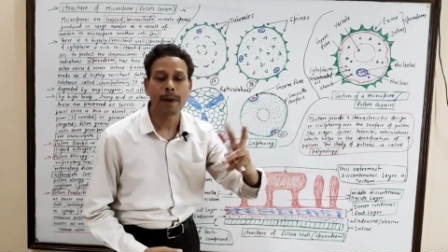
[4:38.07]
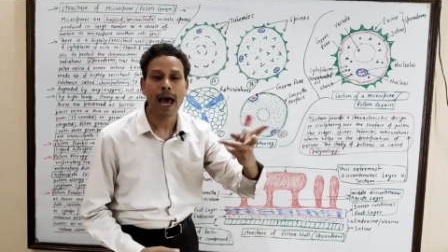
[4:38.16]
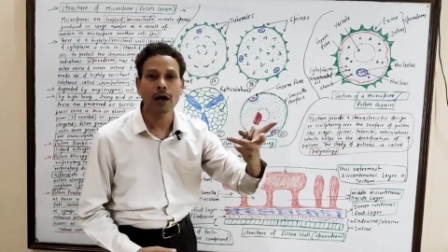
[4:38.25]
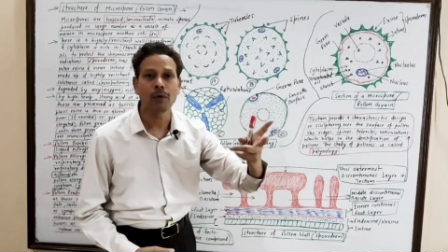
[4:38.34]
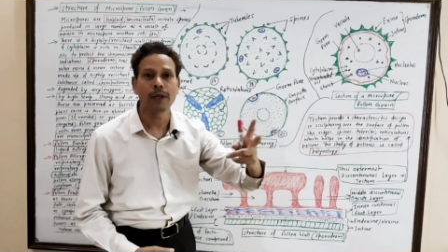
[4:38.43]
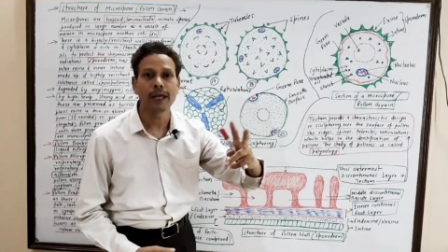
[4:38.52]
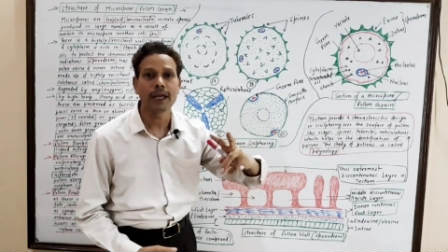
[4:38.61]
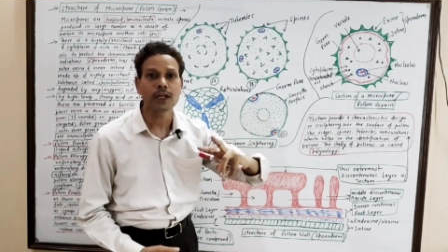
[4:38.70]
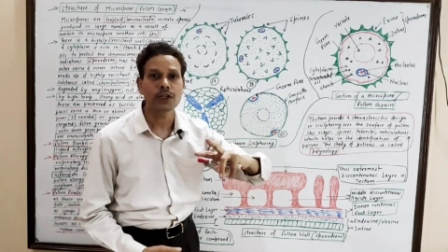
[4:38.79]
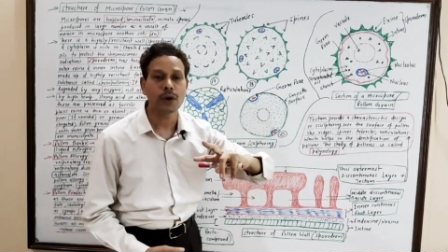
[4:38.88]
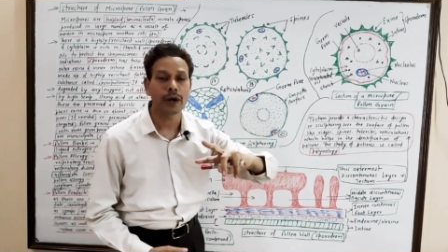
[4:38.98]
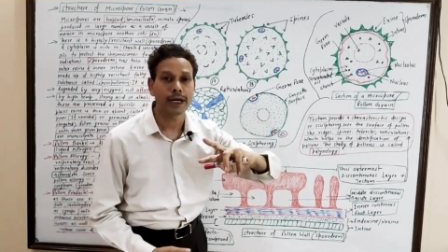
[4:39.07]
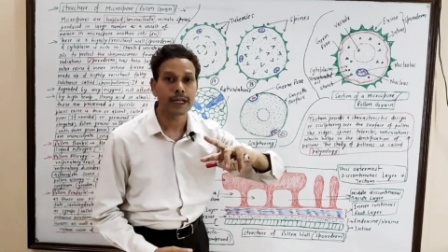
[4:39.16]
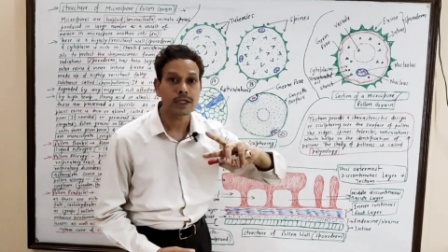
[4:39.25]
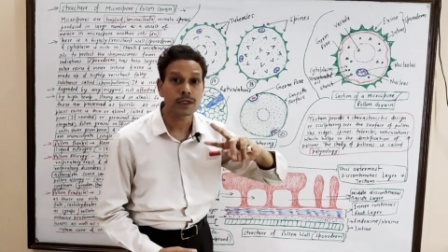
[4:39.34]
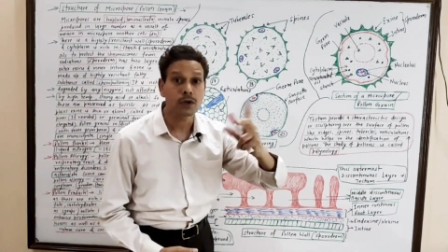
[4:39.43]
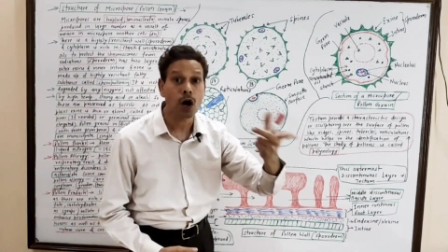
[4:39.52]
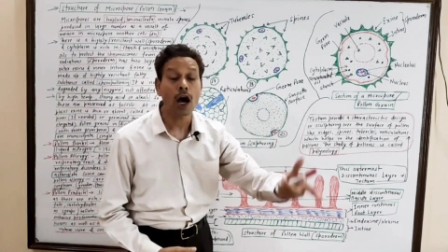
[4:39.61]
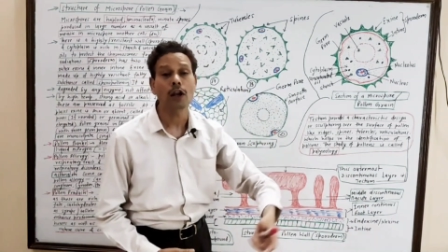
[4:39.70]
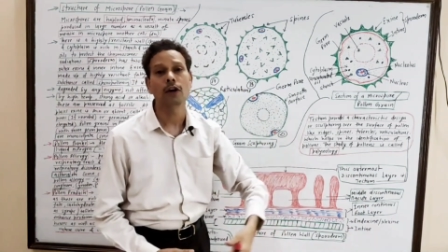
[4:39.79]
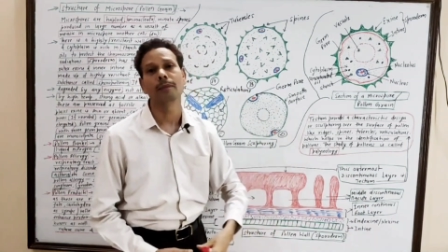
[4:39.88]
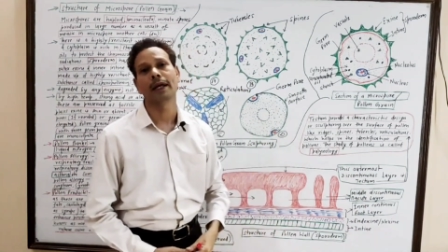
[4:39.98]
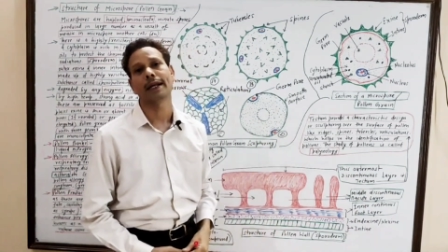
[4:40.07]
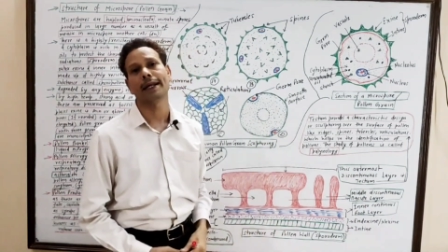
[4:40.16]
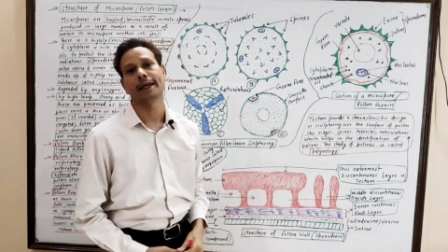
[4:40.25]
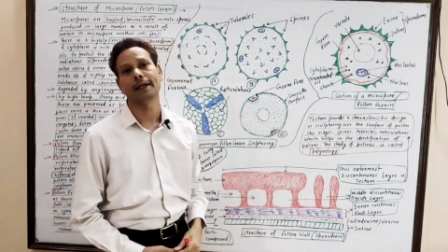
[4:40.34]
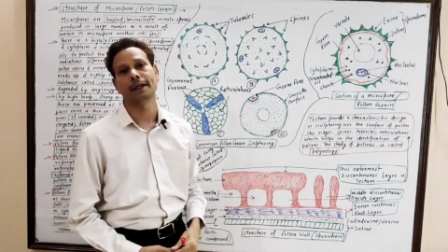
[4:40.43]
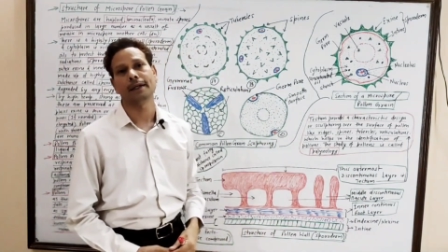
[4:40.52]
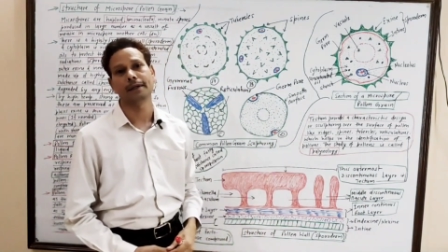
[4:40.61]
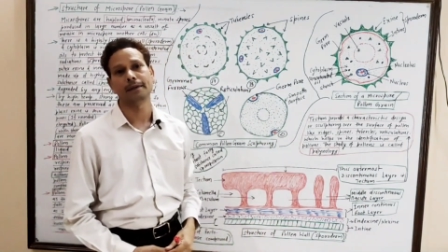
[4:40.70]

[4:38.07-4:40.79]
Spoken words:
baculate or it is columnar layer.